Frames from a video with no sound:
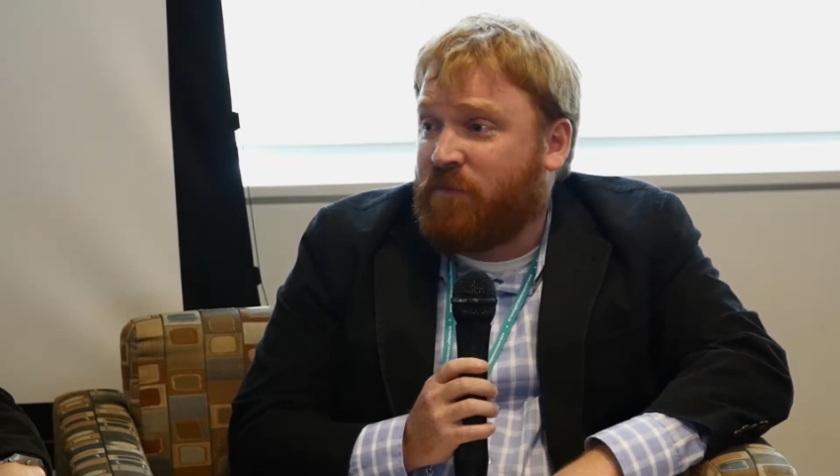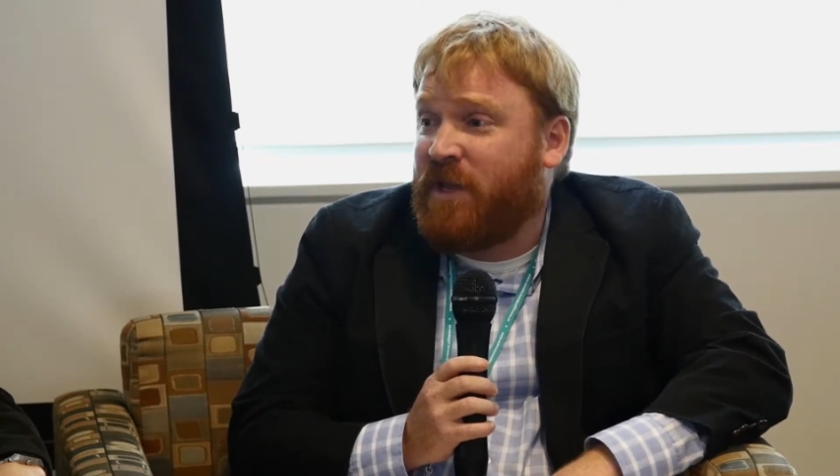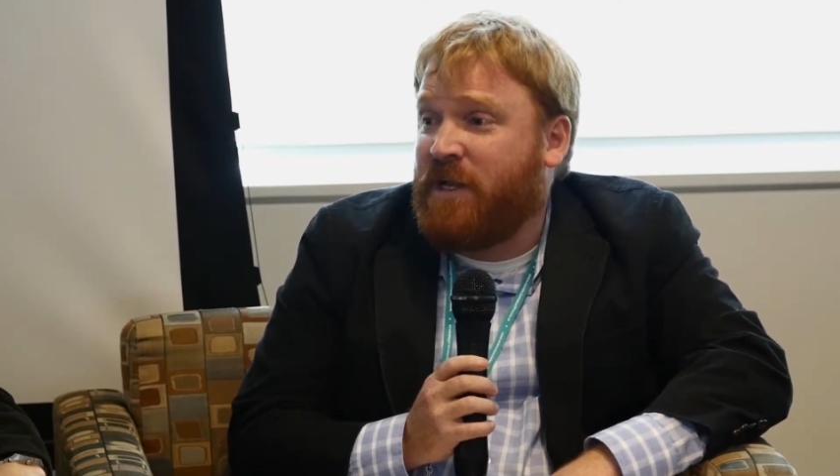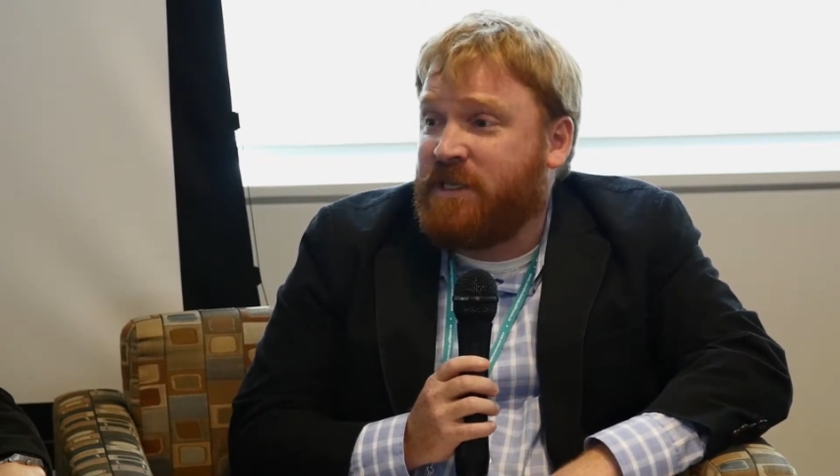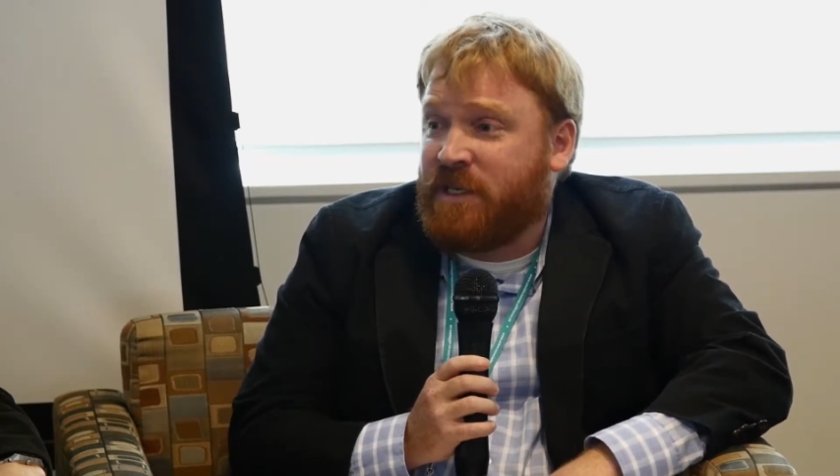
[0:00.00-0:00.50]

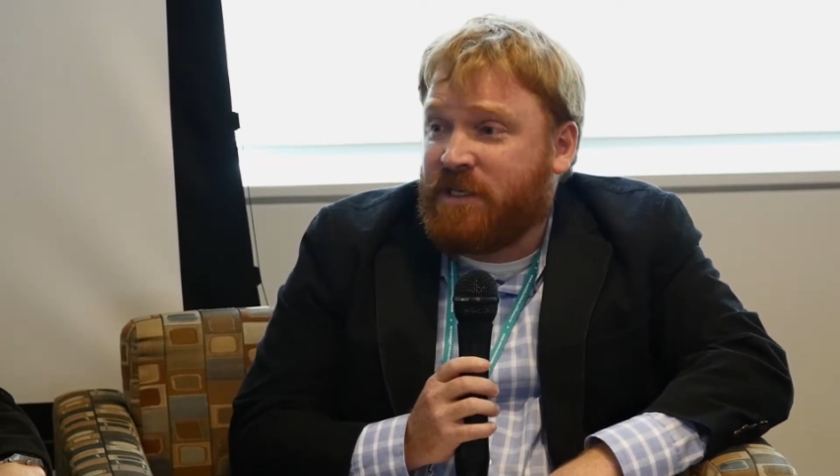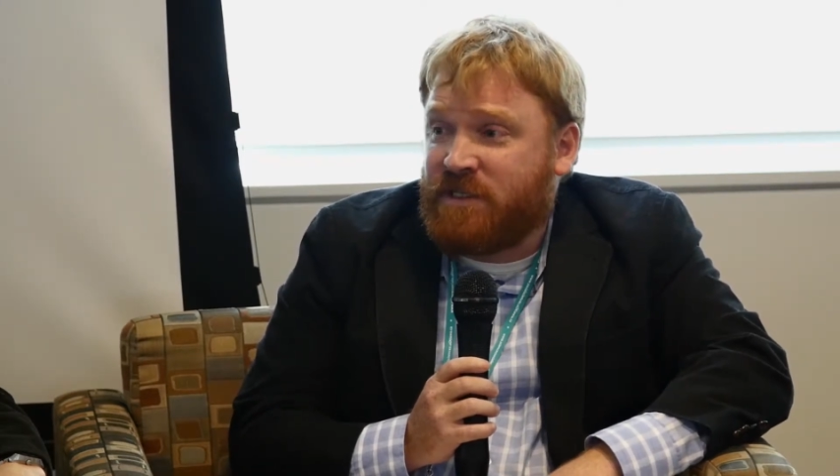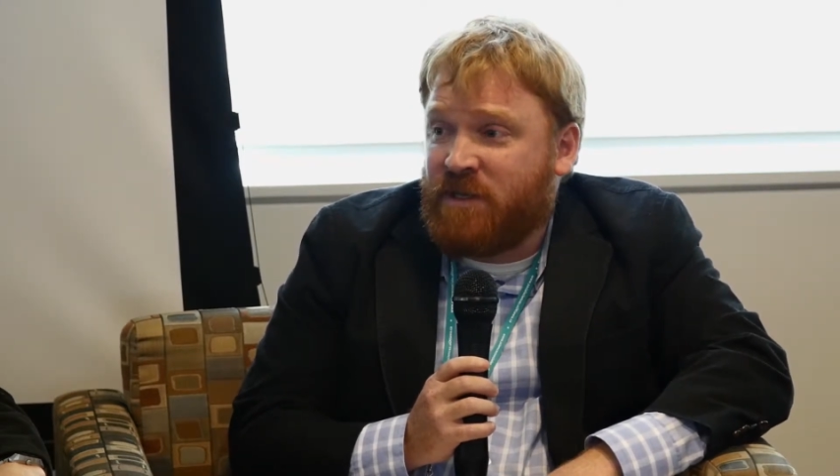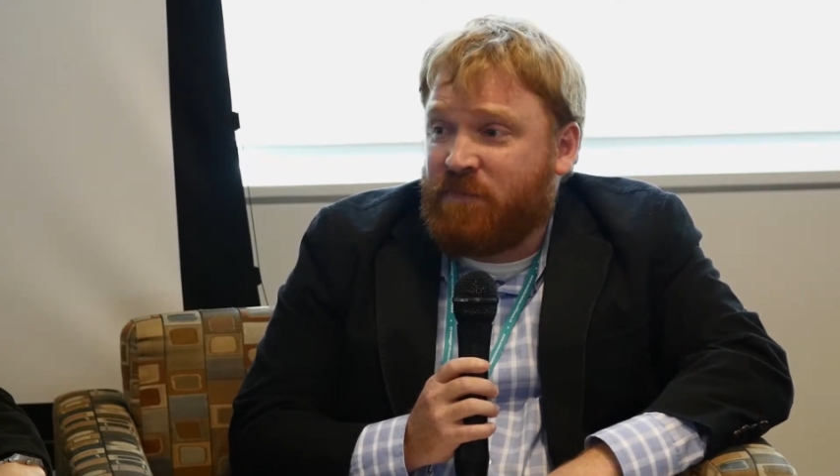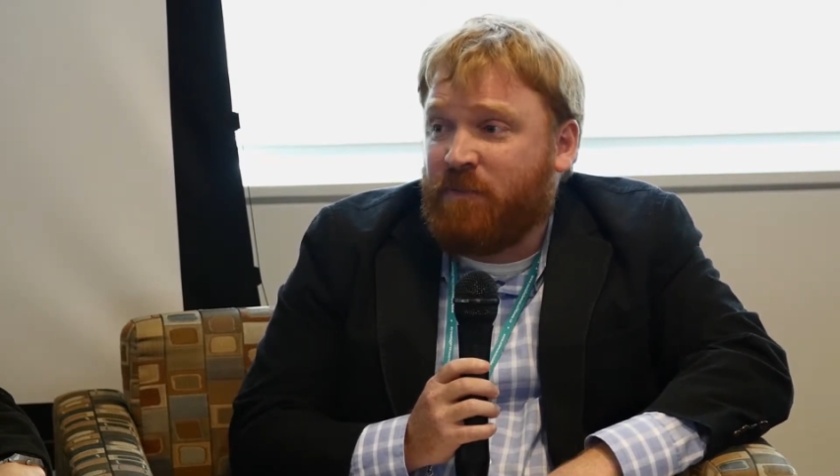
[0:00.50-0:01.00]
The idea is
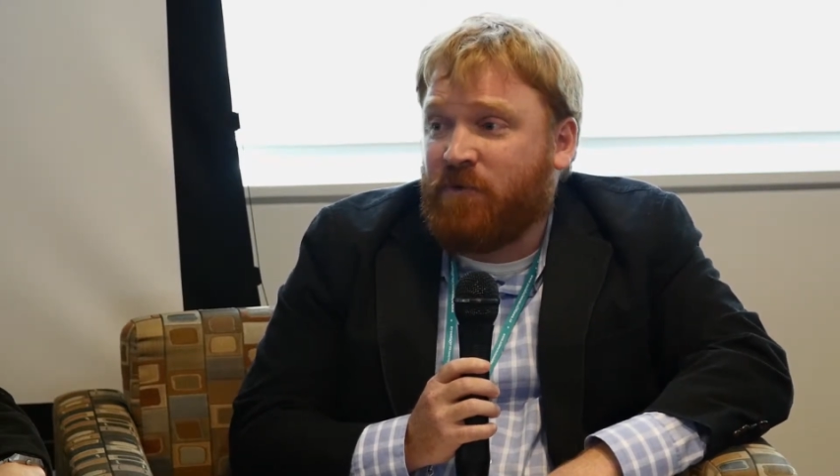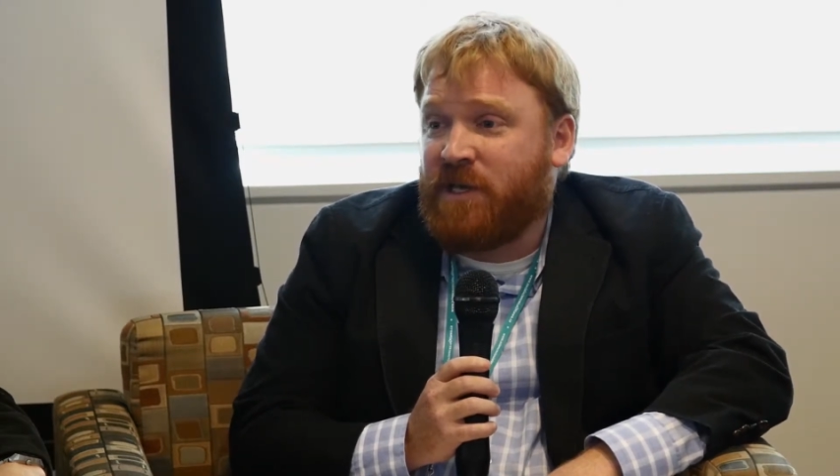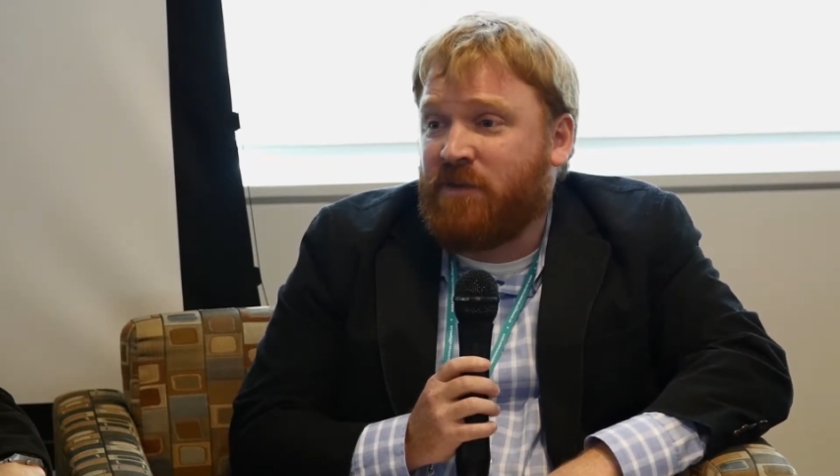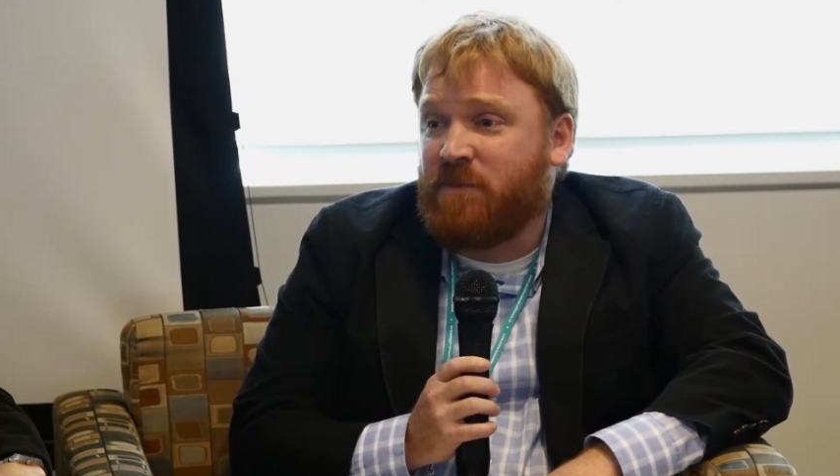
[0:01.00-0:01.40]
that people tell